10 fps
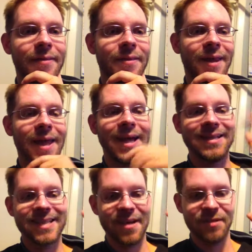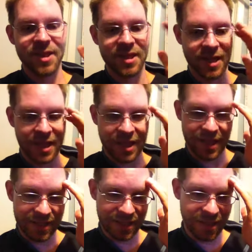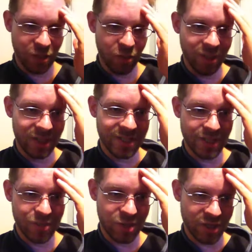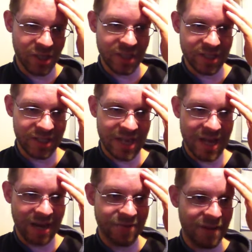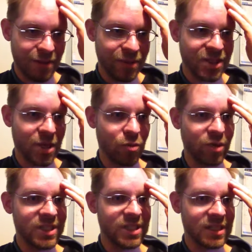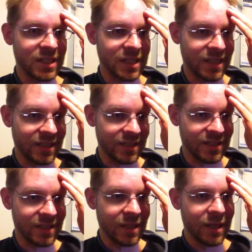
the last heavy thing is, the only exception to this, and I found this out recently, is,